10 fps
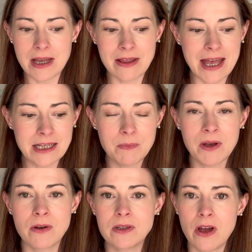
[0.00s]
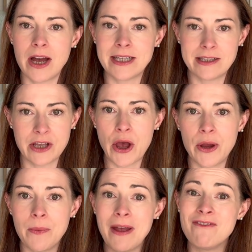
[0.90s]
and that's because I
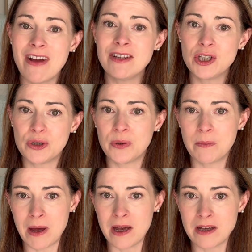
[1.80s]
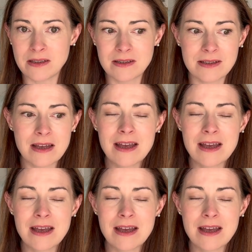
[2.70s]
sew in very short bursts.